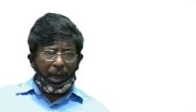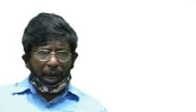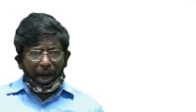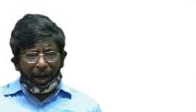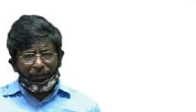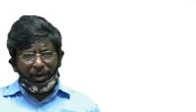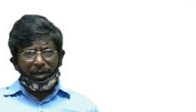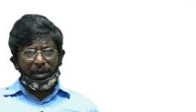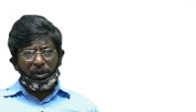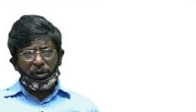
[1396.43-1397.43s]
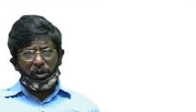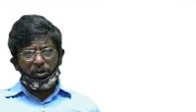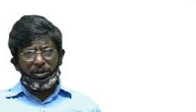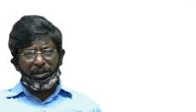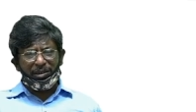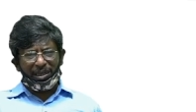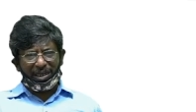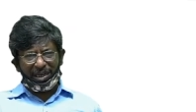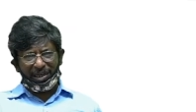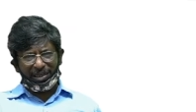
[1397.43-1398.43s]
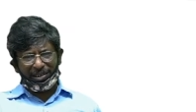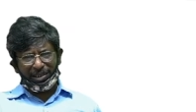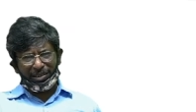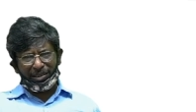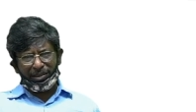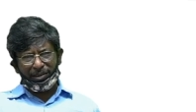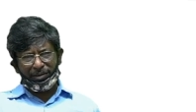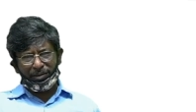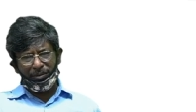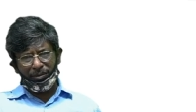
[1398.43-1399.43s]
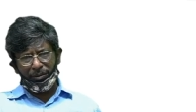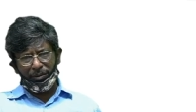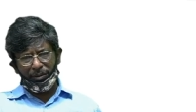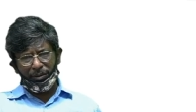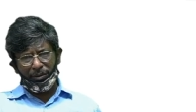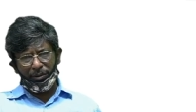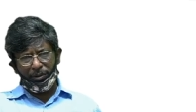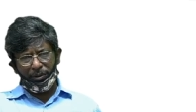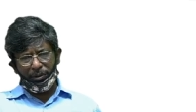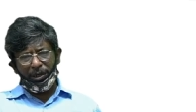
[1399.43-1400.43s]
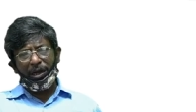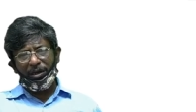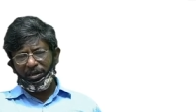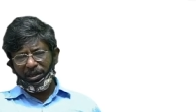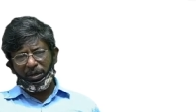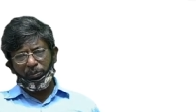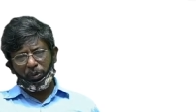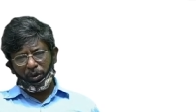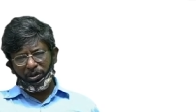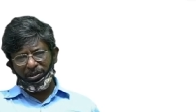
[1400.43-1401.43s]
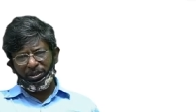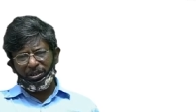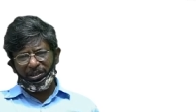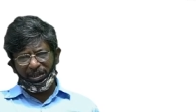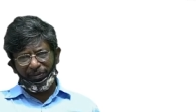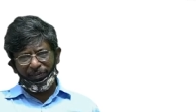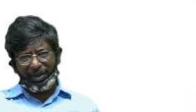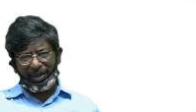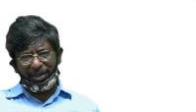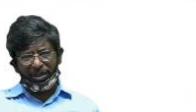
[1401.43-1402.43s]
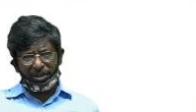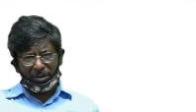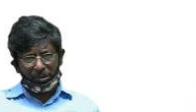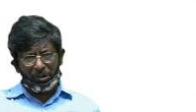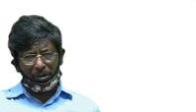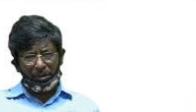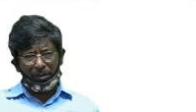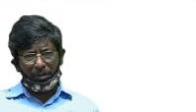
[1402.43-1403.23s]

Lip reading: After introducing the characters and their importance, significance, role,